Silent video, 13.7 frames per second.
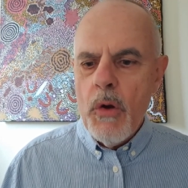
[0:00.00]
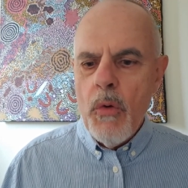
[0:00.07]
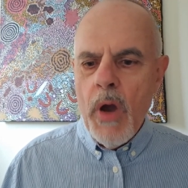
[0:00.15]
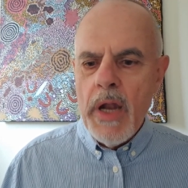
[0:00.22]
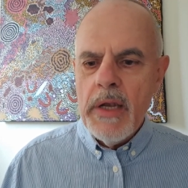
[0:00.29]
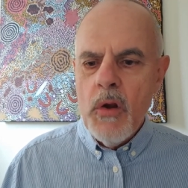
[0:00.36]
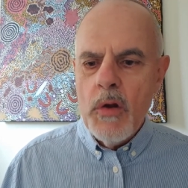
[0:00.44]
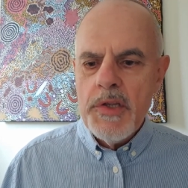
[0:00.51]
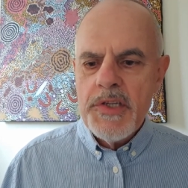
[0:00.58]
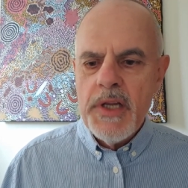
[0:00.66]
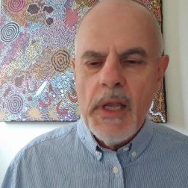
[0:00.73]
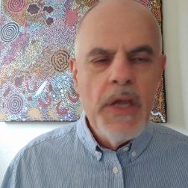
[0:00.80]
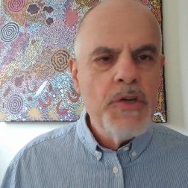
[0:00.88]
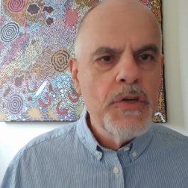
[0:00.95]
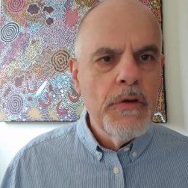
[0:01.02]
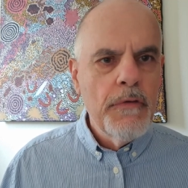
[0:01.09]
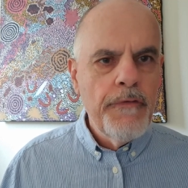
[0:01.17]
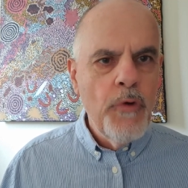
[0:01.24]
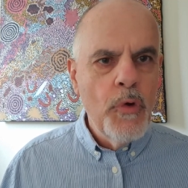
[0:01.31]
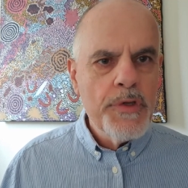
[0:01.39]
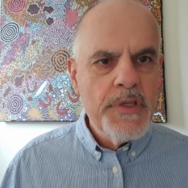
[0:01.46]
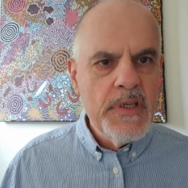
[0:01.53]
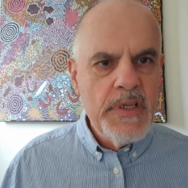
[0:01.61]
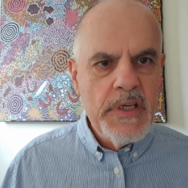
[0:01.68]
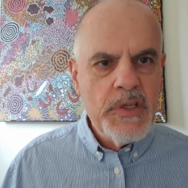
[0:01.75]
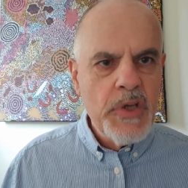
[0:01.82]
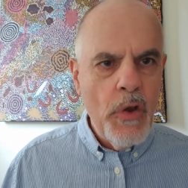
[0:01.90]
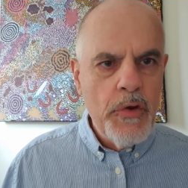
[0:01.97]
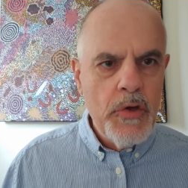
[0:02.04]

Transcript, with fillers: right constellation of forces is going